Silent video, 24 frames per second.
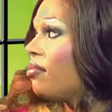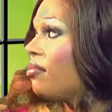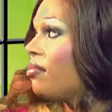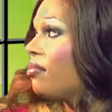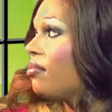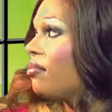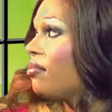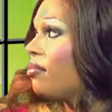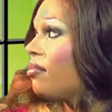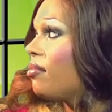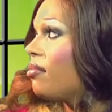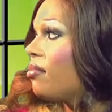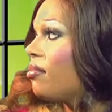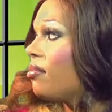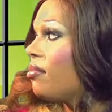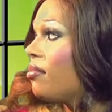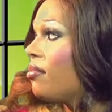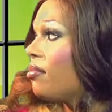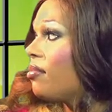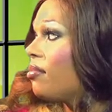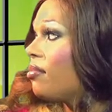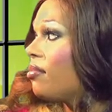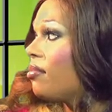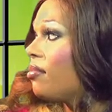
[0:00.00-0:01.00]

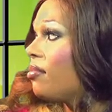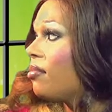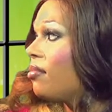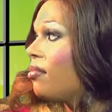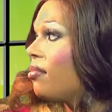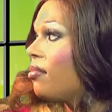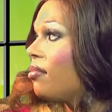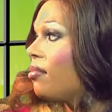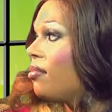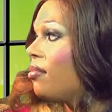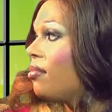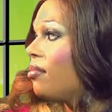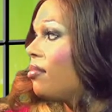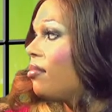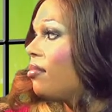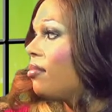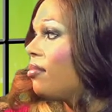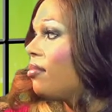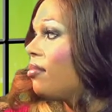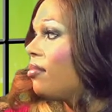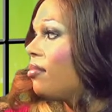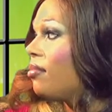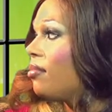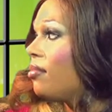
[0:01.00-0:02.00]

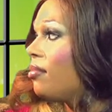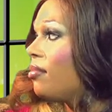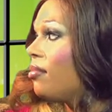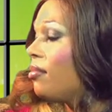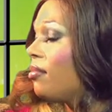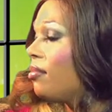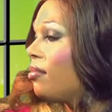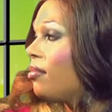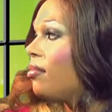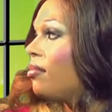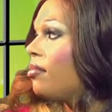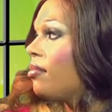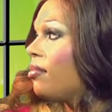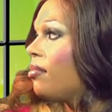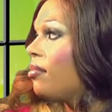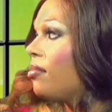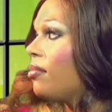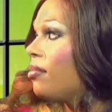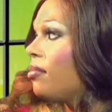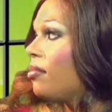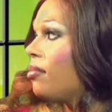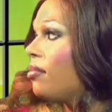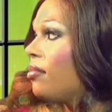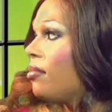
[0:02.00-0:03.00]

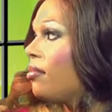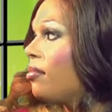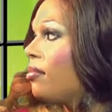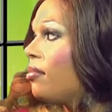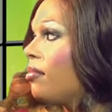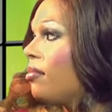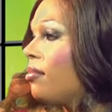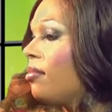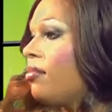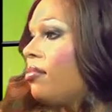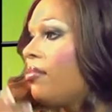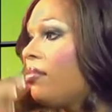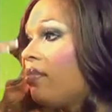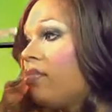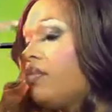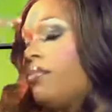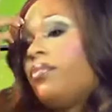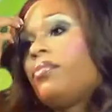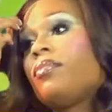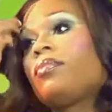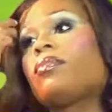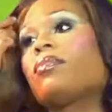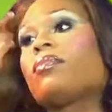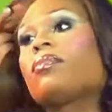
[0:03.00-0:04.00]

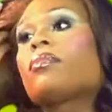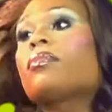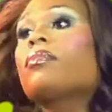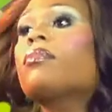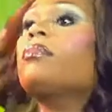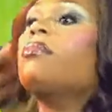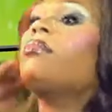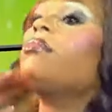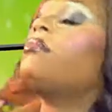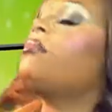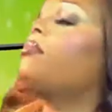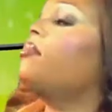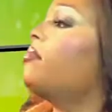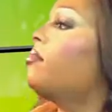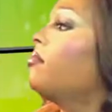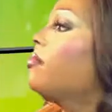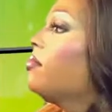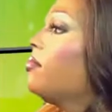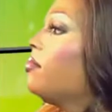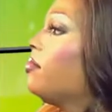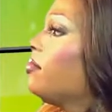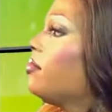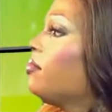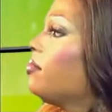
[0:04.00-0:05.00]

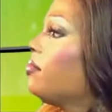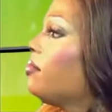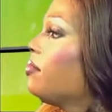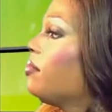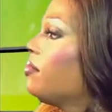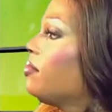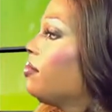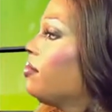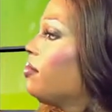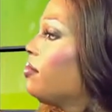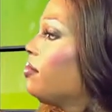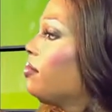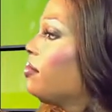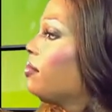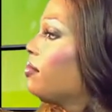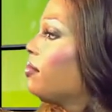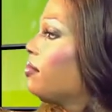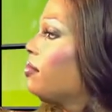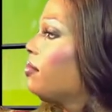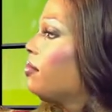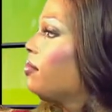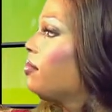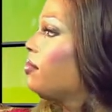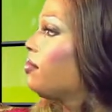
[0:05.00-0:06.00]

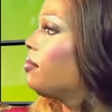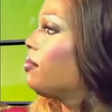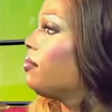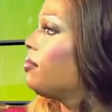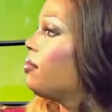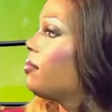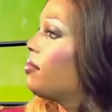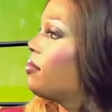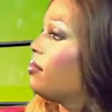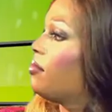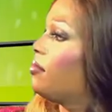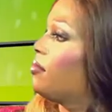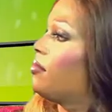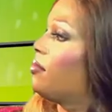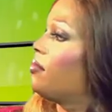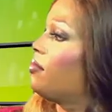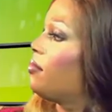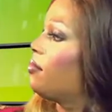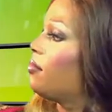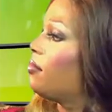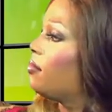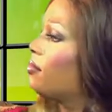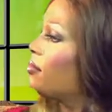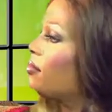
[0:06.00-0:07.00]

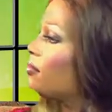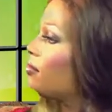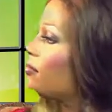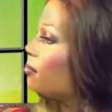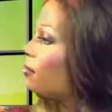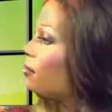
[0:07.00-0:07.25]
(not speaking)